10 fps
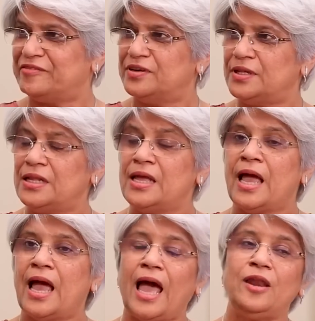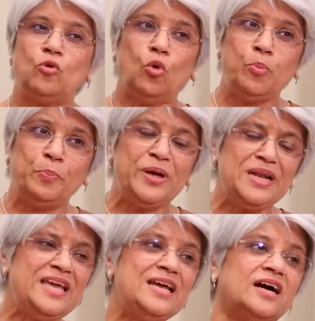level and
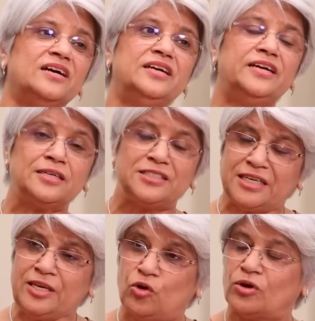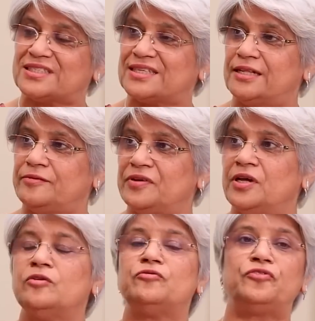openly conducting yourself
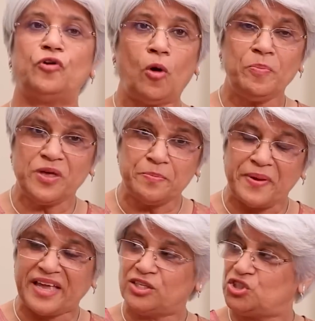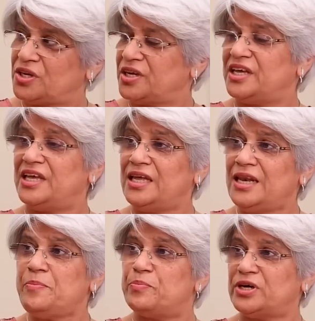from the bench
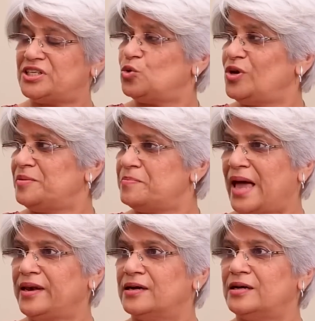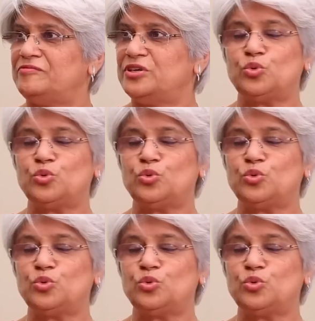in a particular manner,